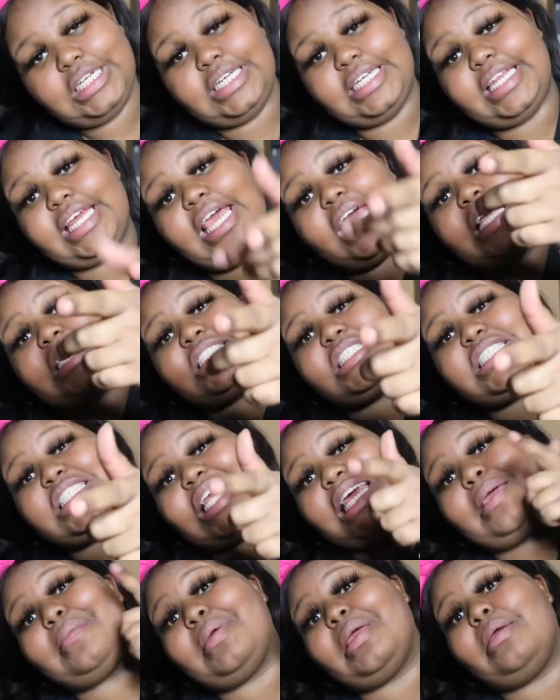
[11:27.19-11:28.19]
That
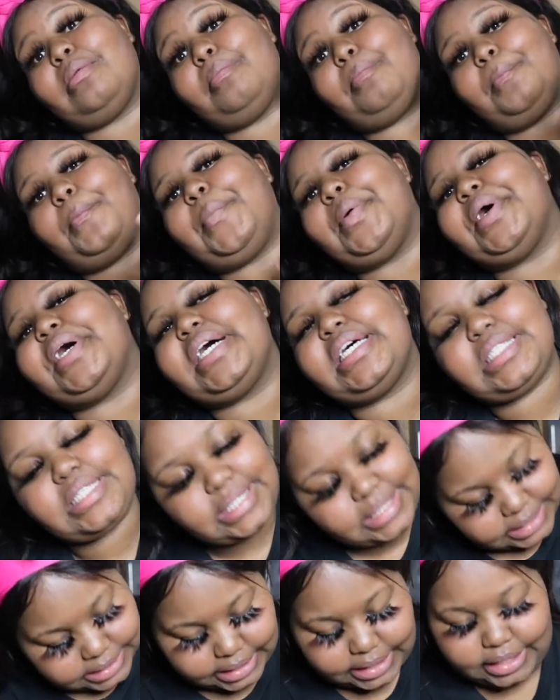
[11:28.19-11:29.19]
shit be
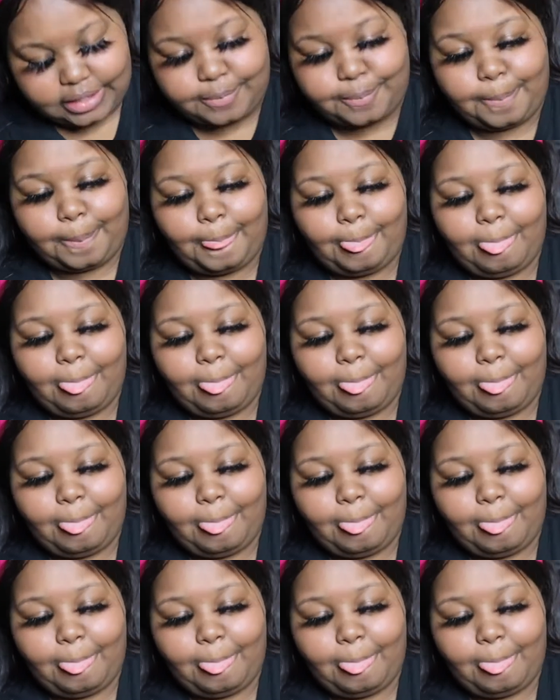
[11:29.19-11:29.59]
busting.